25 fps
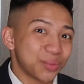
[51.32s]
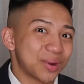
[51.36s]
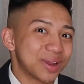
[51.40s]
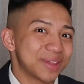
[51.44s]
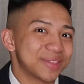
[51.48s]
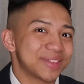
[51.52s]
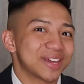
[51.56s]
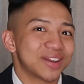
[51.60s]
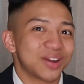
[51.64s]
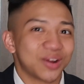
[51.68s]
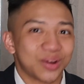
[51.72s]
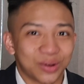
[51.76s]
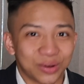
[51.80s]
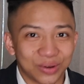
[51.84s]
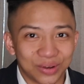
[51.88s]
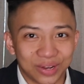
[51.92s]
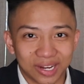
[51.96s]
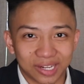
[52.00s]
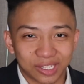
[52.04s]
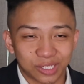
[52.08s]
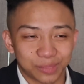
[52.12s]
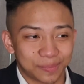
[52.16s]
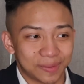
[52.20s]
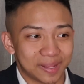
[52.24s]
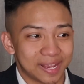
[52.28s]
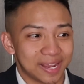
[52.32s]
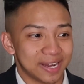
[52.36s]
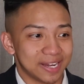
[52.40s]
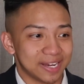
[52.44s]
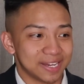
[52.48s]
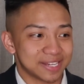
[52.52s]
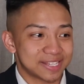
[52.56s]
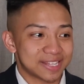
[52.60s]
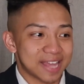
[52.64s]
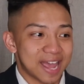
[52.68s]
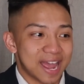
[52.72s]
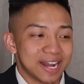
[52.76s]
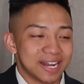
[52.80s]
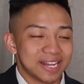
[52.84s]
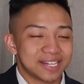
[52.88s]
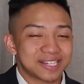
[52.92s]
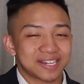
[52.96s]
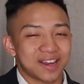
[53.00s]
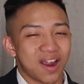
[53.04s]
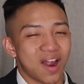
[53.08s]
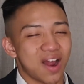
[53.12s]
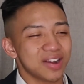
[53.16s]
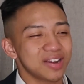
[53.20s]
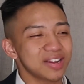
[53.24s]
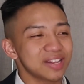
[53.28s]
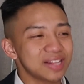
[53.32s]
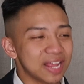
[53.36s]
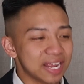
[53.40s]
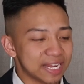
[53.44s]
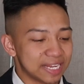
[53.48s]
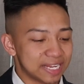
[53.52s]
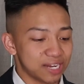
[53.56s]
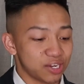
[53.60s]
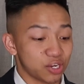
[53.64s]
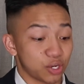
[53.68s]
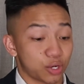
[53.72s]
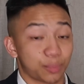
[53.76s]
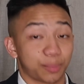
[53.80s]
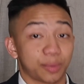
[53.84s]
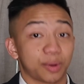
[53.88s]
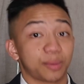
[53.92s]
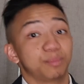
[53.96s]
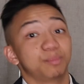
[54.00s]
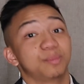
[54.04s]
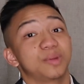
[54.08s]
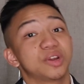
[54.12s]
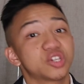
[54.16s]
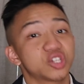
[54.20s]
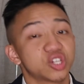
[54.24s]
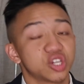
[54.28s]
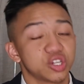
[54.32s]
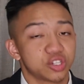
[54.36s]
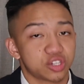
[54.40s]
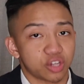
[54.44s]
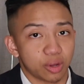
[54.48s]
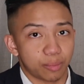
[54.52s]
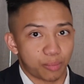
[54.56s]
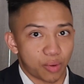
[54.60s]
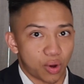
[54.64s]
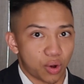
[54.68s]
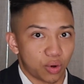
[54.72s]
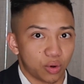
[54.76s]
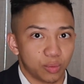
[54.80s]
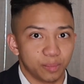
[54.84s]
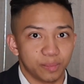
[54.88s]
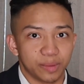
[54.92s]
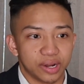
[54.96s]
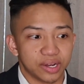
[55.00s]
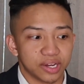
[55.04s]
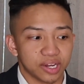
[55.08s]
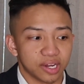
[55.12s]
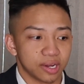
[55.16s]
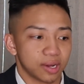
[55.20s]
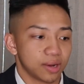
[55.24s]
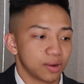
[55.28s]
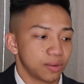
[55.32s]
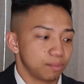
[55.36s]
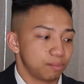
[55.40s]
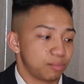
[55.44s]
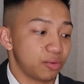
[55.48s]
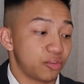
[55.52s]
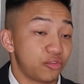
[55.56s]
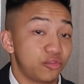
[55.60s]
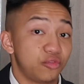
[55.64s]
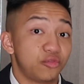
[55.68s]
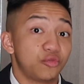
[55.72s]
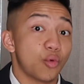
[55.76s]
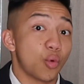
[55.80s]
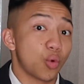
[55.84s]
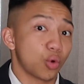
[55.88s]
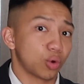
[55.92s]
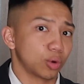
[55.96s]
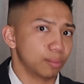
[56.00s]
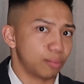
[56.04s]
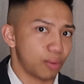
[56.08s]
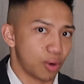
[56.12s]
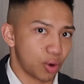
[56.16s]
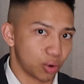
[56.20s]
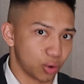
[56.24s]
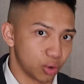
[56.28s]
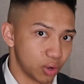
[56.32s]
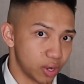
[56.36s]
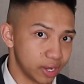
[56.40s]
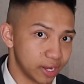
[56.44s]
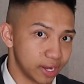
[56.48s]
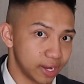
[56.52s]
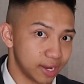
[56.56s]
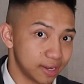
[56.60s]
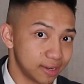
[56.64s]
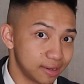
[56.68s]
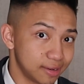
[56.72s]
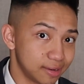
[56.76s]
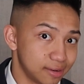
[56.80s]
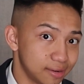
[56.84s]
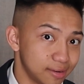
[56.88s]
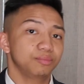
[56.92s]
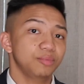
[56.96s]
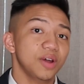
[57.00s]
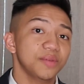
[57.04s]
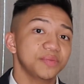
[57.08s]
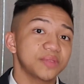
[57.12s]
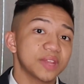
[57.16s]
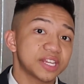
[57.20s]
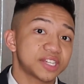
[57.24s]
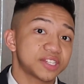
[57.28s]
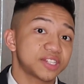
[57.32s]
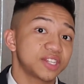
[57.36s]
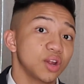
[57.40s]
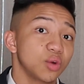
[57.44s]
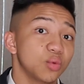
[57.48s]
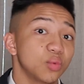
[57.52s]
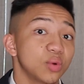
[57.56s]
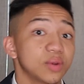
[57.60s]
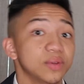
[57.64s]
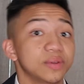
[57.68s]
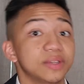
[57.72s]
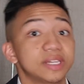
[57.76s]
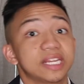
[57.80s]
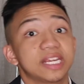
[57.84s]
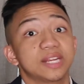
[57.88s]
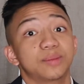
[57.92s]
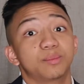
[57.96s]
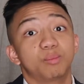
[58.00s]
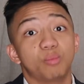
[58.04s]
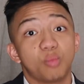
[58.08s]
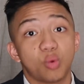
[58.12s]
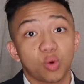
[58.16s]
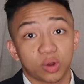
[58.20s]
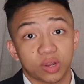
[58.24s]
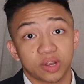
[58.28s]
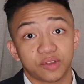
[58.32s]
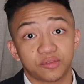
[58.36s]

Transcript: way that I heard it explained is that it's kind of like getting permission to borrow money before borrowing it. But they still will need more